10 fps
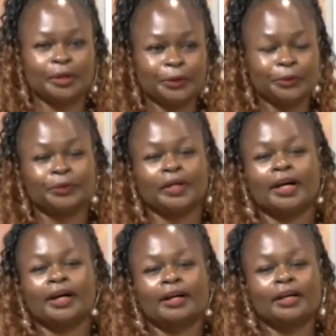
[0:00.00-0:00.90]
you?
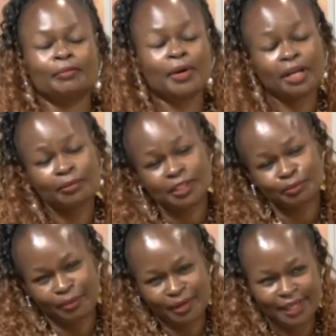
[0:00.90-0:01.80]
My name
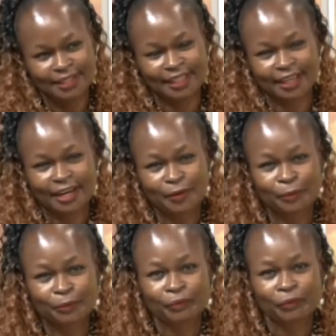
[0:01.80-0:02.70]
is Pamela Ateka.